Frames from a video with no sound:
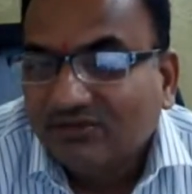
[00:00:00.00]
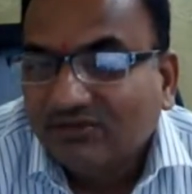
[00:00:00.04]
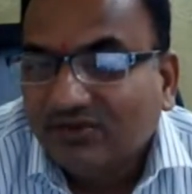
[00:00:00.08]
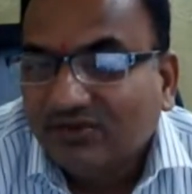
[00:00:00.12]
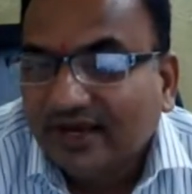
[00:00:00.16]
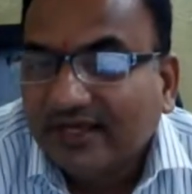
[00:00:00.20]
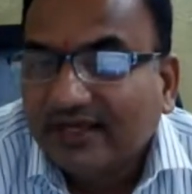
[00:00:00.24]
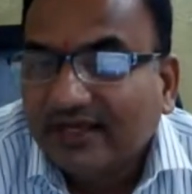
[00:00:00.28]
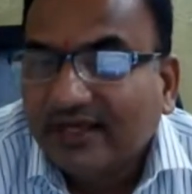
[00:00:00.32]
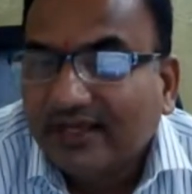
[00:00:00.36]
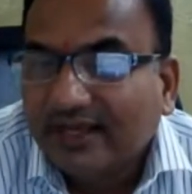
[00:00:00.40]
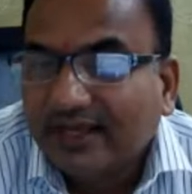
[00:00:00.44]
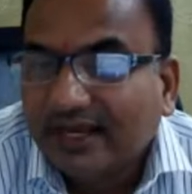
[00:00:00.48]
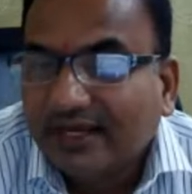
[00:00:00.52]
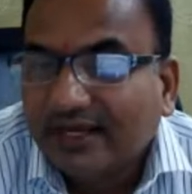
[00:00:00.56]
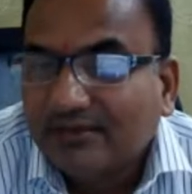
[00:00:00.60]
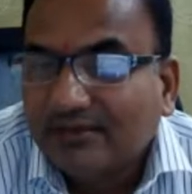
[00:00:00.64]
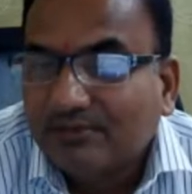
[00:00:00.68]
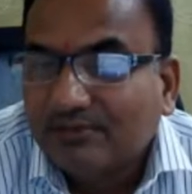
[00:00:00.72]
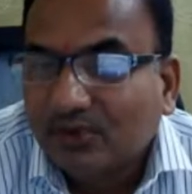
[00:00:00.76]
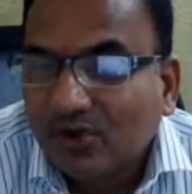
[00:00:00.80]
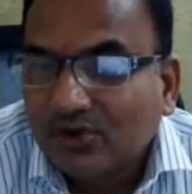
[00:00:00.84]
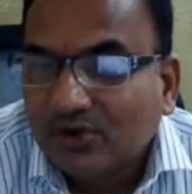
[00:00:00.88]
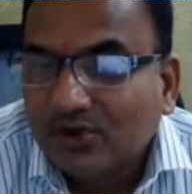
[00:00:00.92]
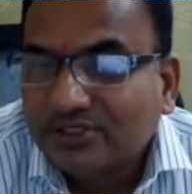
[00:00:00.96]
filing
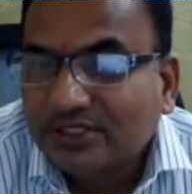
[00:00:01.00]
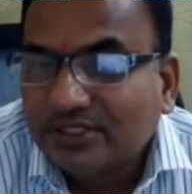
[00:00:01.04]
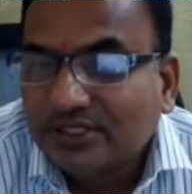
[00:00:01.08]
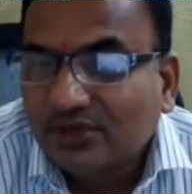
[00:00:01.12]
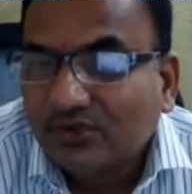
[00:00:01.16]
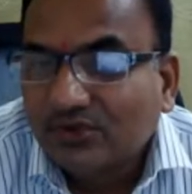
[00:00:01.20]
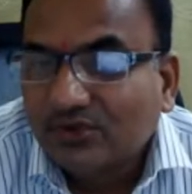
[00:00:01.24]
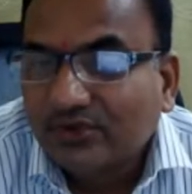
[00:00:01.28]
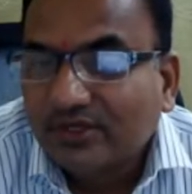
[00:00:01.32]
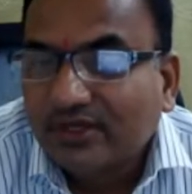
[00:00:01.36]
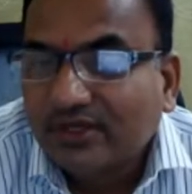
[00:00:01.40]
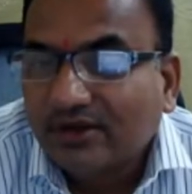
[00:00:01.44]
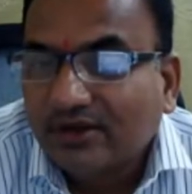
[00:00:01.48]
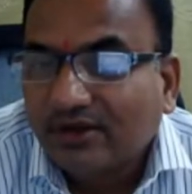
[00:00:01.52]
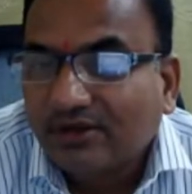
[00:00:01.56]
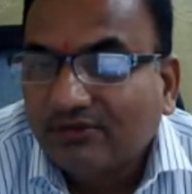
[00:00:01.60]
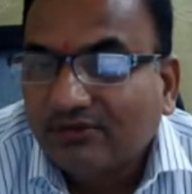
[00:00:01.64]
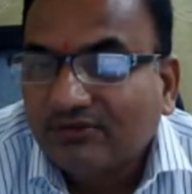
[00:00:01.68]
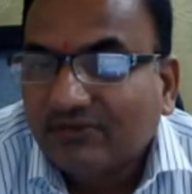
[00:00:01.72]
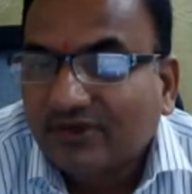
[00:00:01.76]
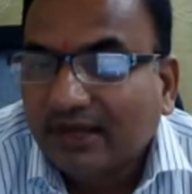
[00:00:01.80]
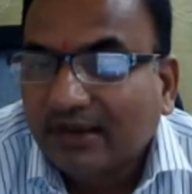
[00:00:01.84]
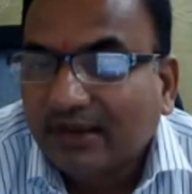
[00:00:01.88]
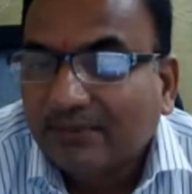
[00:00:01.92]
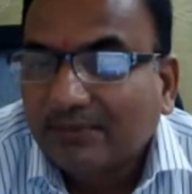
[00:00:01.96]
and prosecuting
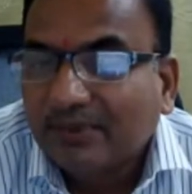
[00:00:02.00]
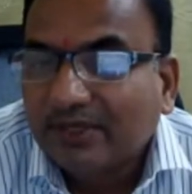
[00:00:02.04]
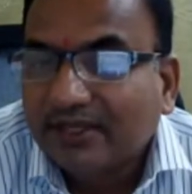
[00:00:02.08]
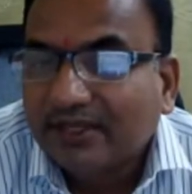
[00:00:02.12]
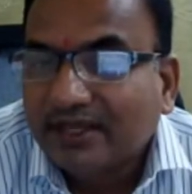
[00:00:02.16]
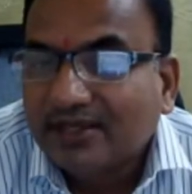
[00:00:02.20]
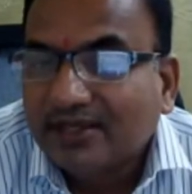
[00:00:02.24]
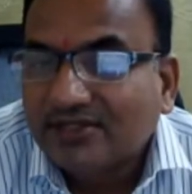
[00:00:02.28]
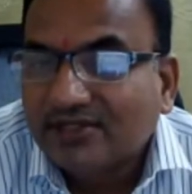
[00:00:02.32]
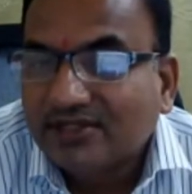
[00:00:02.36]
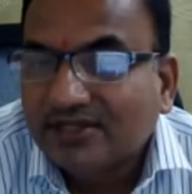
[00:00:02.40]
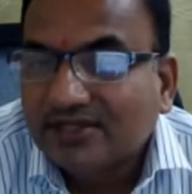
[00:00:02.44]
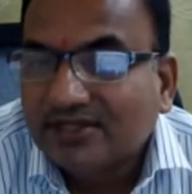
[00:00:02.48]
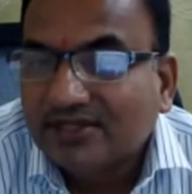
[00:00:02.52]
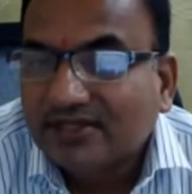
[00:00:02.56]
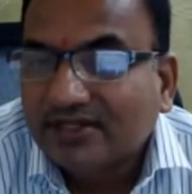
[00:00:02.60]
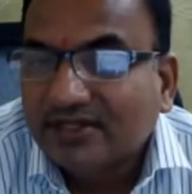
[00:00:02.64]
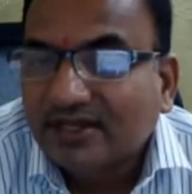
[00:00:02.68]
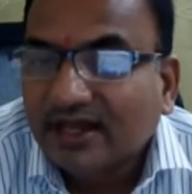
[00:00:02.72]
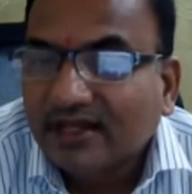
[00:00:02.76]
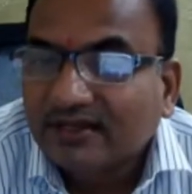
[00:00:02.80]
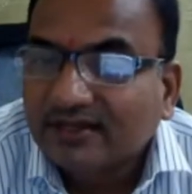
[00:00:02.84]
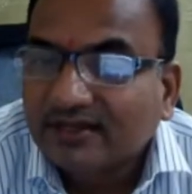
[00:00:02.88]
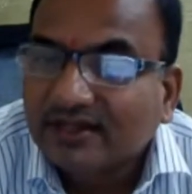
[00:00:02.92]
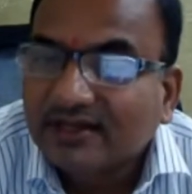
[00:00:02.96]
of applications
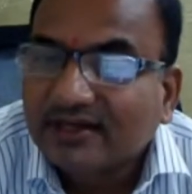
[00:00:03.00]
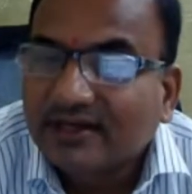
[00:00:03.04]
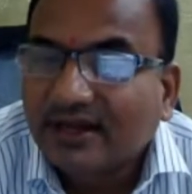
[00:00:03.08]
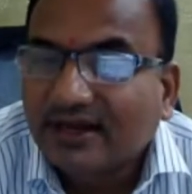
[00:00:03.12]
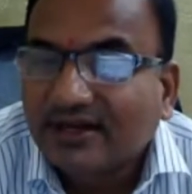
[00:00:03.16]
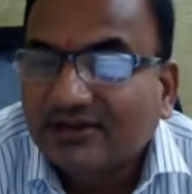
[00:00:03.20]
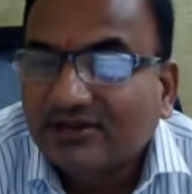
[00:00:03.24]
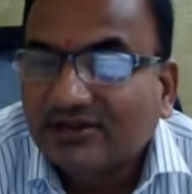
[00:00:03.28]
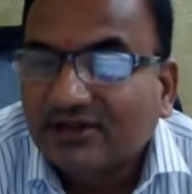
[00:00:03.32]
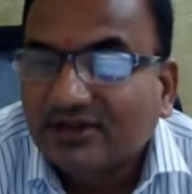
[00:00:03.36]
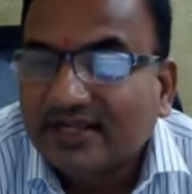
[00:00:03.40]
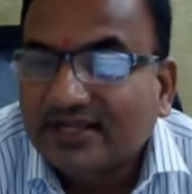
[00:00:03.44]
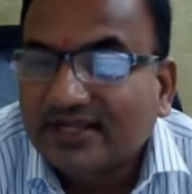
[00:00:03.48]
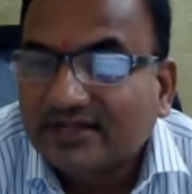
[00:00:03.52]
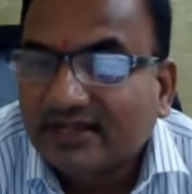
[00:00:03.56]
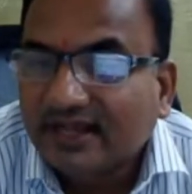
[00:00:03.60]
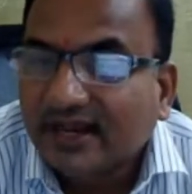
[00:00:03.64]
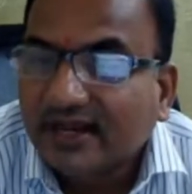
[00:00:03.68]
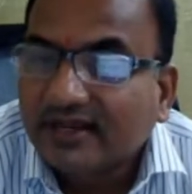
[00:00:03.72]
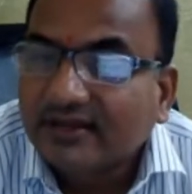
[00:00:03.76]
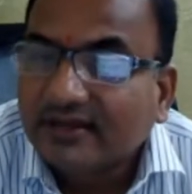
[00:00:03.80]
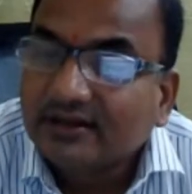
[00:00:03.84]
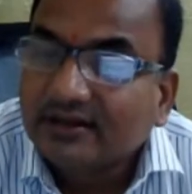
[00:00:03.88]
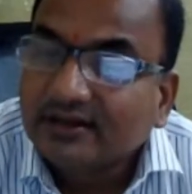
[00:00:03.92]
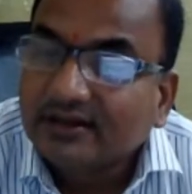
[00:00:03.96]
in other countries
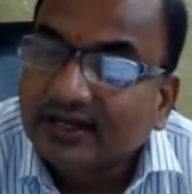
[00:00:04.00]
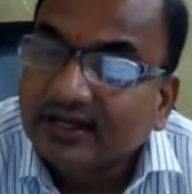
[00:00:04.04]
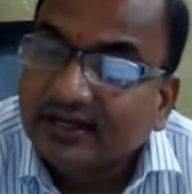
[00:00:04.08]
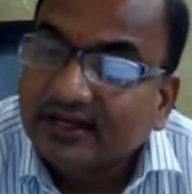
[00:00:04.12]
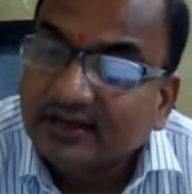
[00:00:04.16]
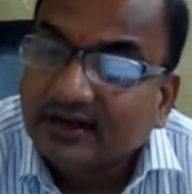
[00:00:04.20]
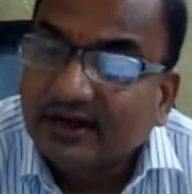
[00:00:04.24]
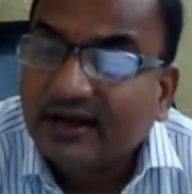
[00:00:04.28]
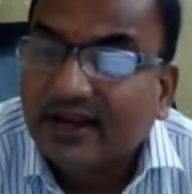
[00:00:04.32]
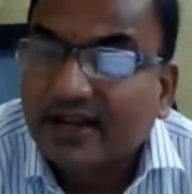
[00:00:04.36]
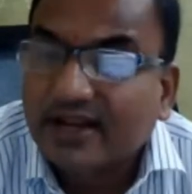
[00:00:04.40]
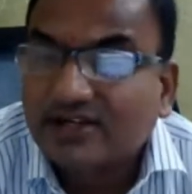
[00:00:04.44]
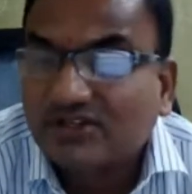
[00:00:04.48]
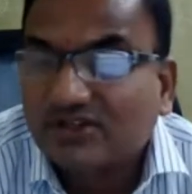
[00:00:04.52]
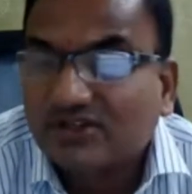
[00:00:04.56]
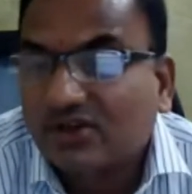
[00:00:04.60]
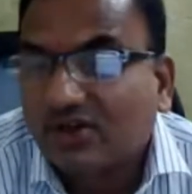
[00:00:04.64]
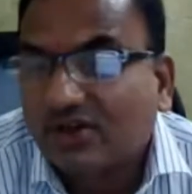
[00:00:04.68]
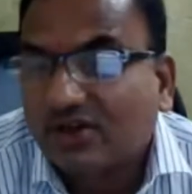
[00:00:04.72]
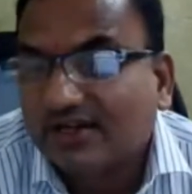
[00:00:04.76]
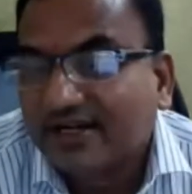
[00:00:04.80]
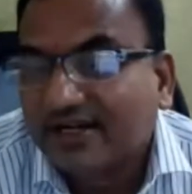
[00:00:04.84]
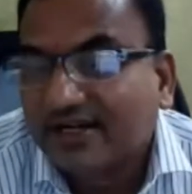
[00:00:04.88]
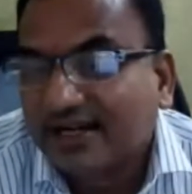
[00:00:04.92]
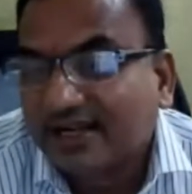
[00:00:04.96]
and
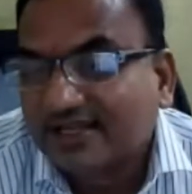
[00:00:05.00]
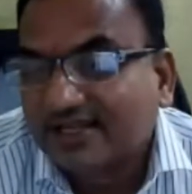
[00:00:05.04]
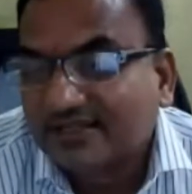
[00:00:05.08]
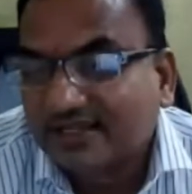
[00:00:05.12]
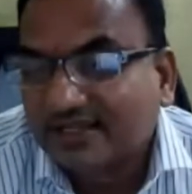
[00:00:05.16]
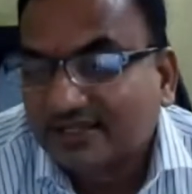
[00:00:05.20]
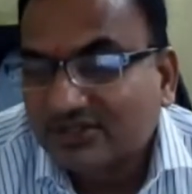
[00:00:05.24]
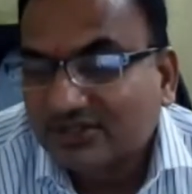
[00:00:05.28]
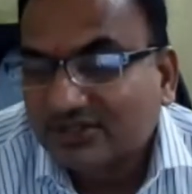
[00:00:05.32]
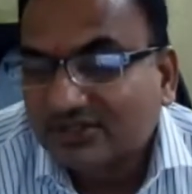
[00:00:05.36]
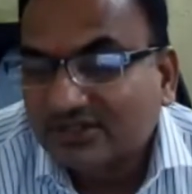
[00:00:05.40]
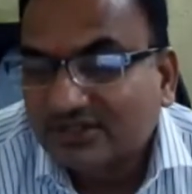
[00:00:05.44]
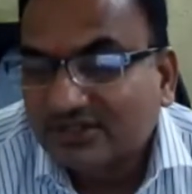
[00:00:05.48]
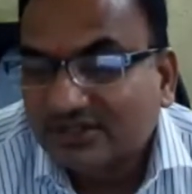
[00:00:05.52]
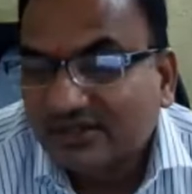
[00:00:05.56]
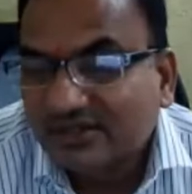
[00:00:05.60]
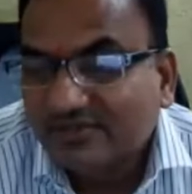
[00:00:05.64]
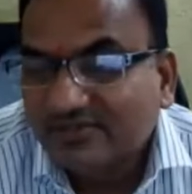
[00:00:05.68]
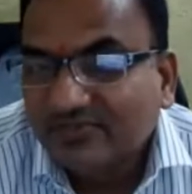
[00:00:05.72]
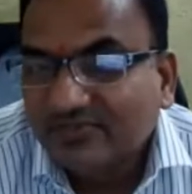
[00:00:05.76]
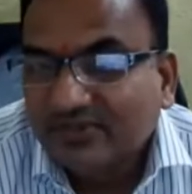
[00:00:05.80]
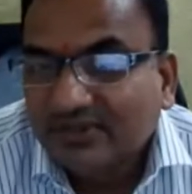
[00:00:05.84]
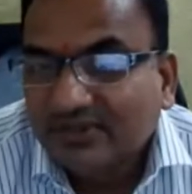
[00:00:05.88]
international organizations